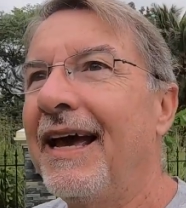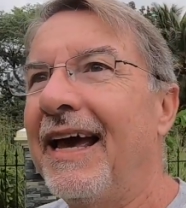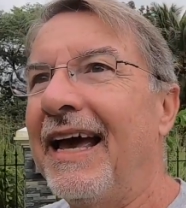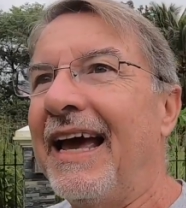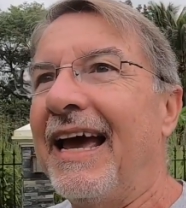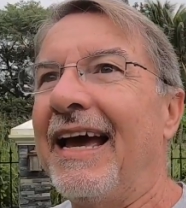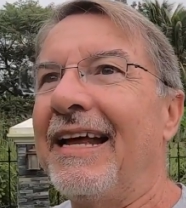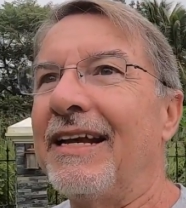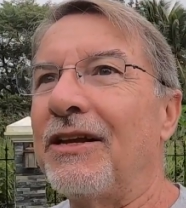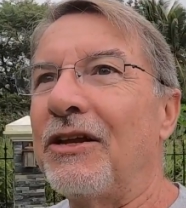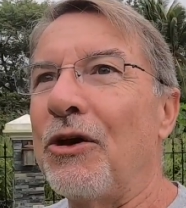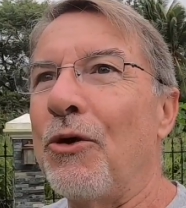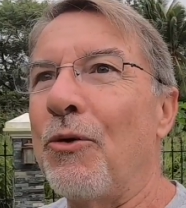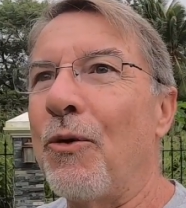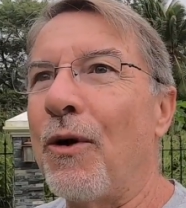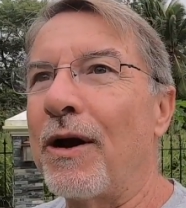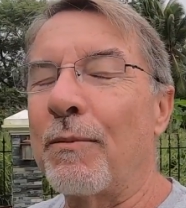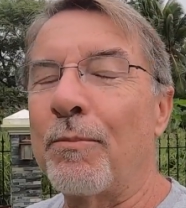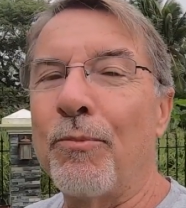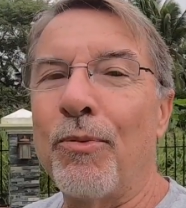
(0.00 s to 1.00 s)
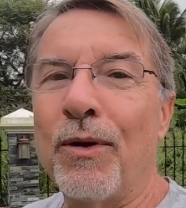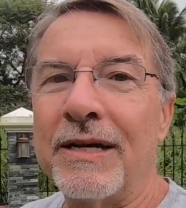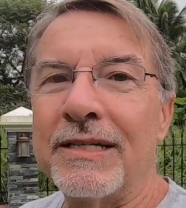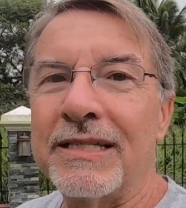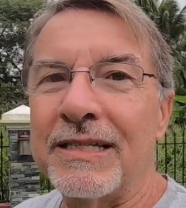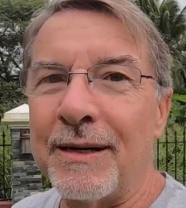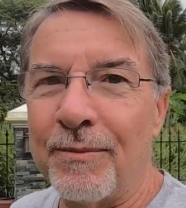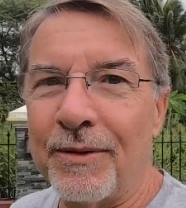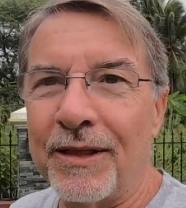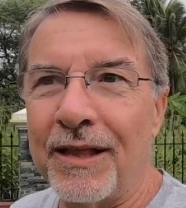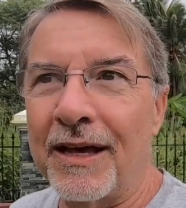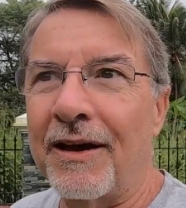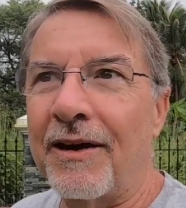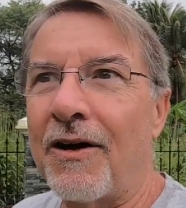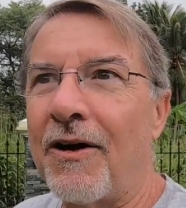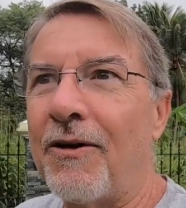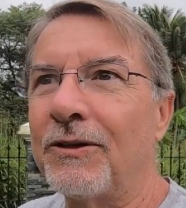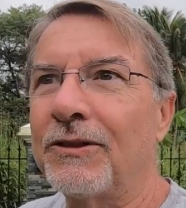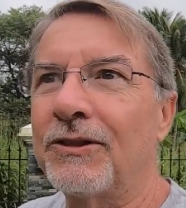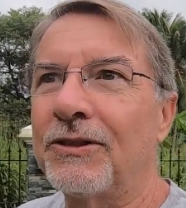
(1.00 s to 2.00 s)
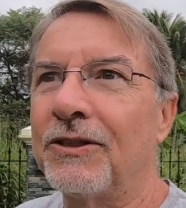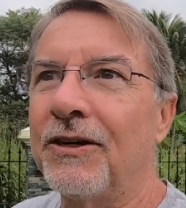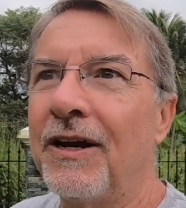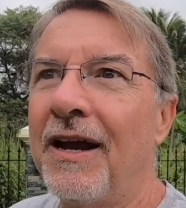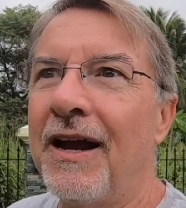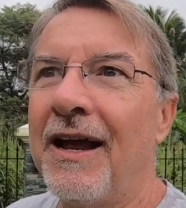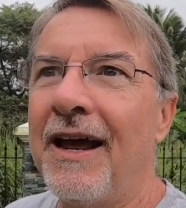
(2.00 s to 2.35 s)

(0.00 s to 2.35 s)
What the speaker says: and you want to bring some of the culture